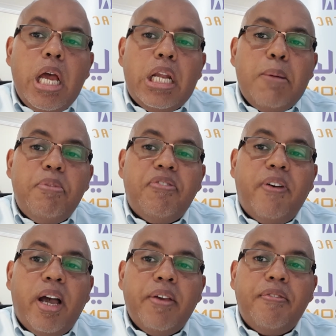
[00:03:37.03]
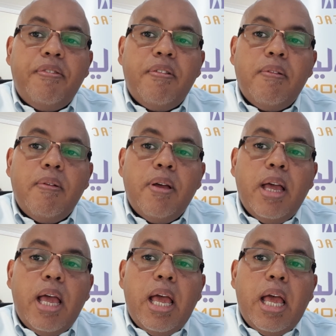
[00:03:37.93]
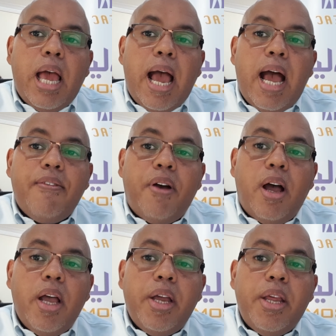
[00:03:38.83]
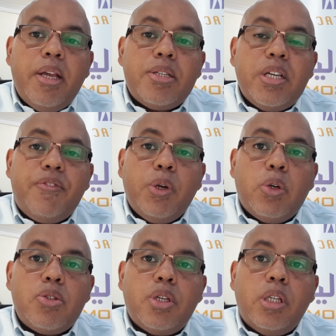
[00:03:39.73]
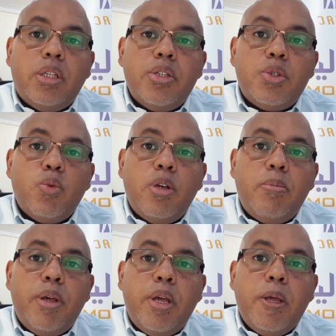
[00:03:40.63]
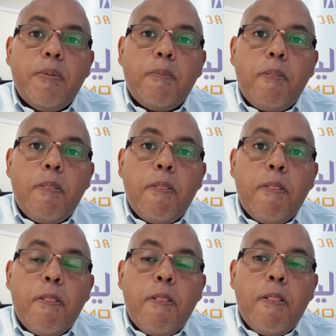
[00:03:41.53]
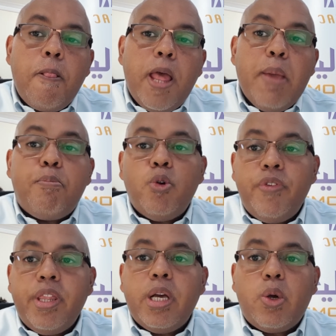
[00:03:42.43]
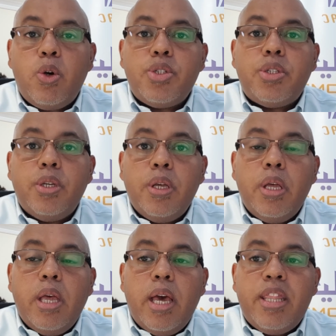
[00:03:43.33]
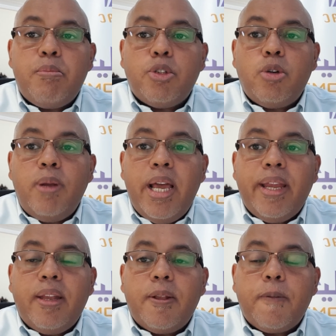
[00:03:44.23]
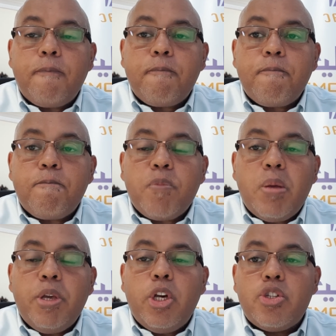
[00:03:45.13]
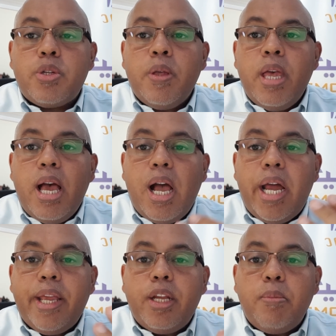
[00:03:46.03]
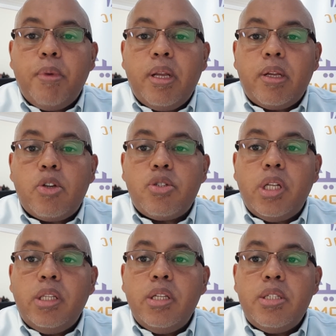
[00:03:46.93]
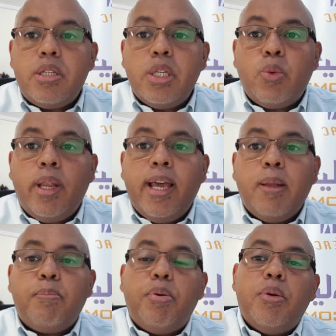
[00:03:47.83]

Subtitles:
Number five, hiring a safety consultants will be improving the cost and the bottom line, because hiring consultants, it will help